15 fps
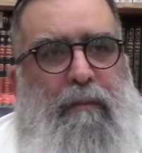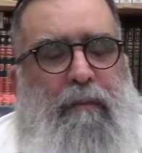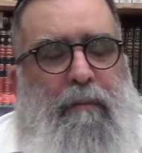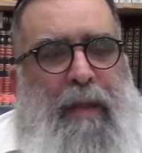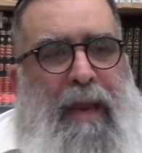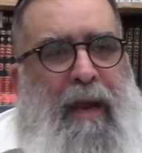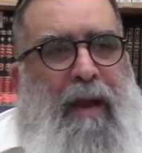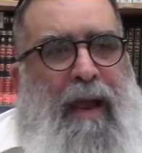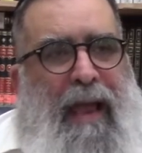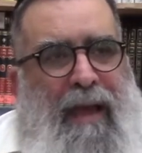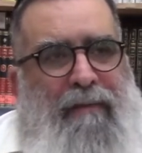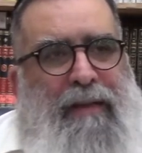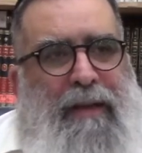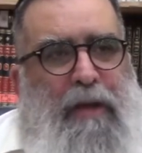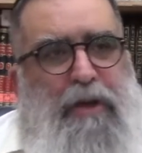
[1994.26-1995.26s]
Being
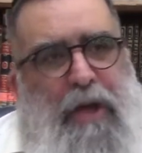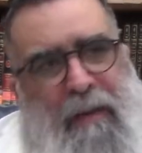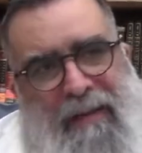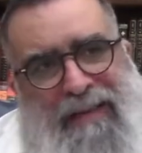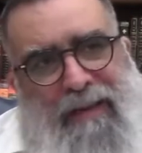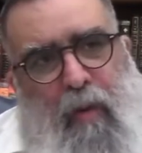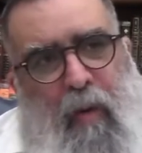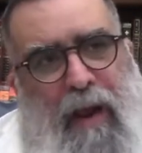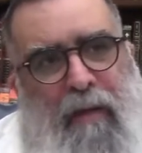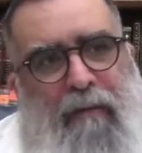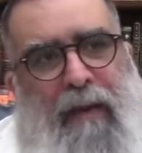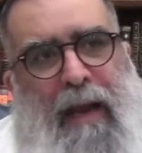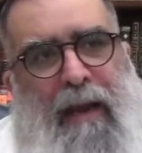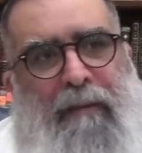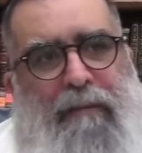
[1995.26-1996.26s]
Eved Hashem is a way of
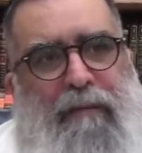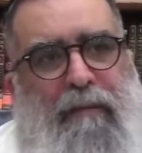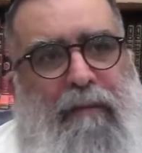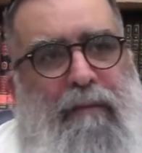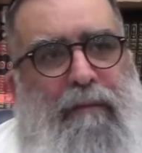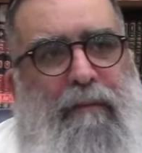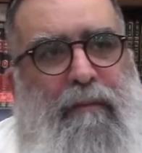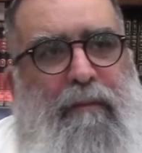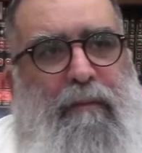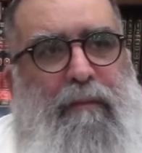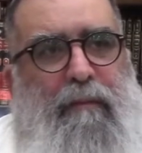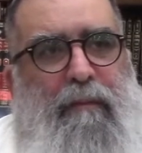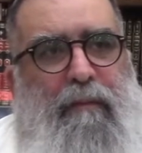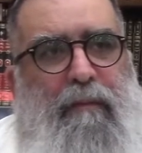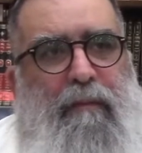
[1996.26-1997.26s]
life.
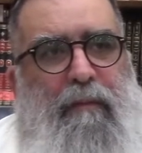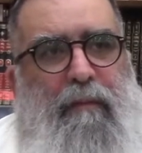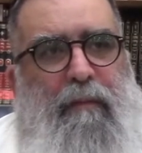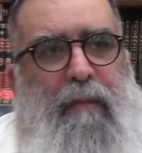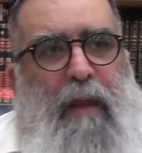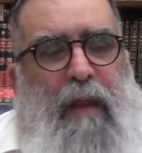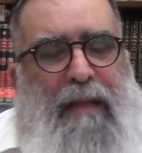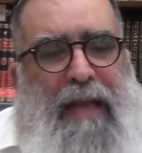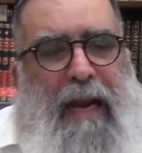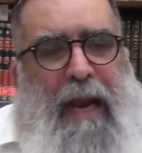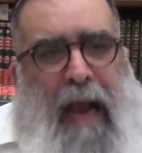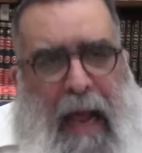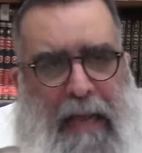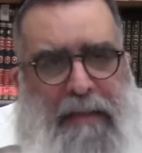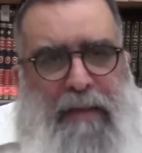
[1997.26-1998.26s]
The
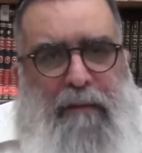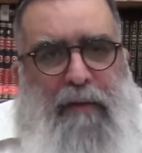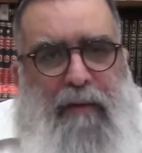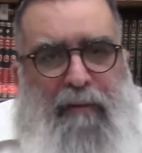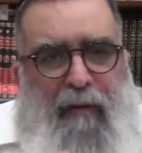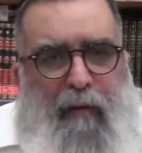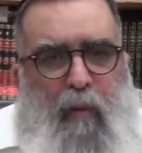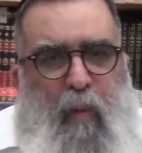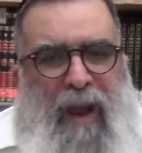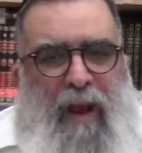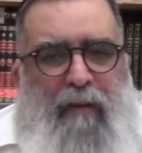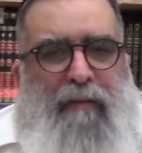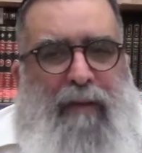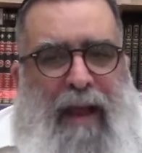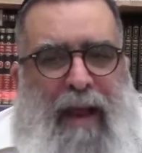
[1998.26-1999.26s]
concept of a way
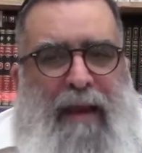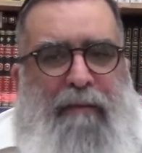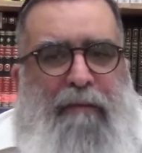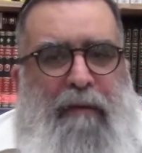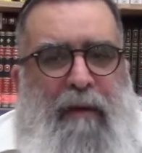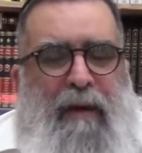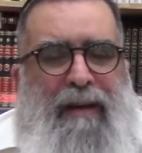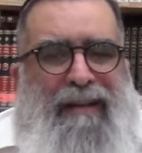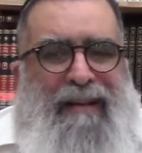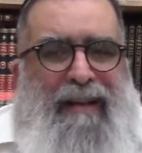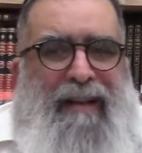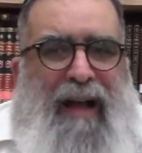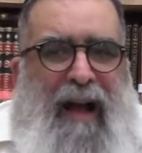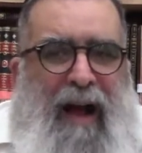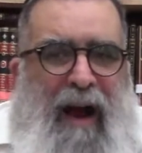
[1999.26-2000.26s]
of life
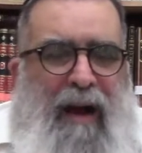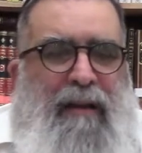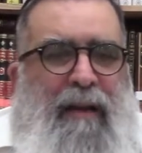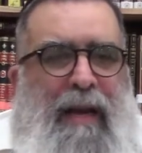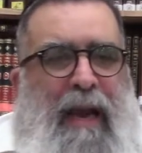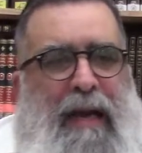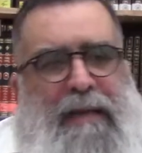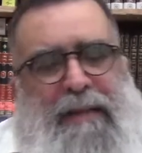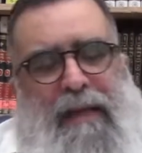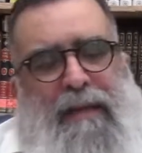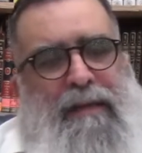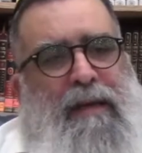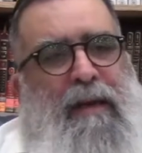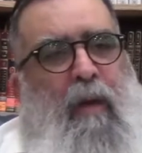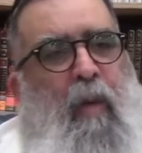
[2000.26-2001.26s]
hardly
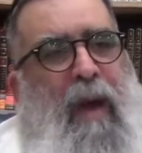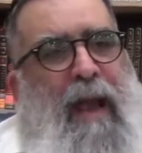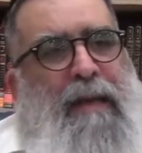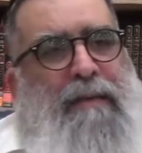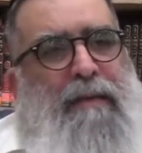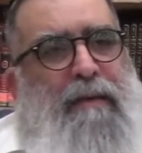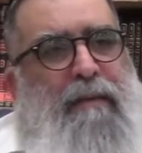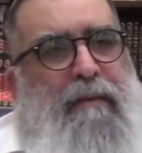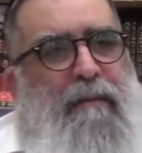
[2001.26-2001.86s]
exists in the West.